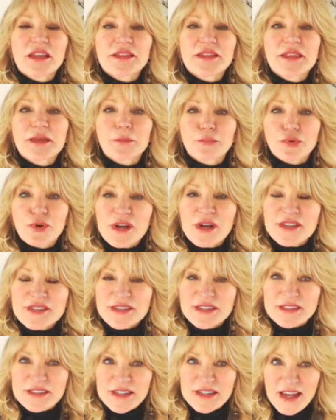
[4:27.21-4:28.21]
the
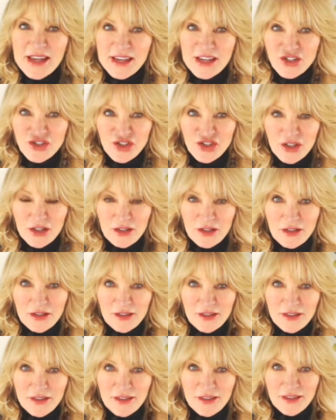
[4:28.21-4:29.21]
presentation,
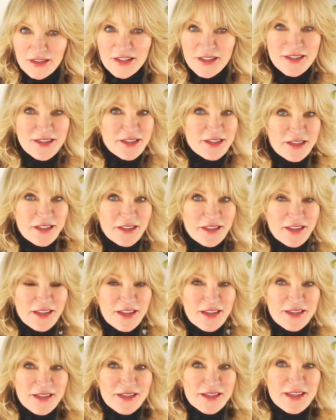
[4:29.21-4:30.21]
listen to
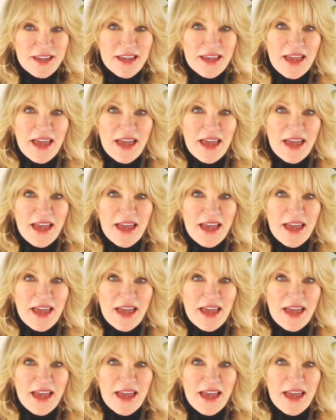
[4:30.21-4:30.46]
this,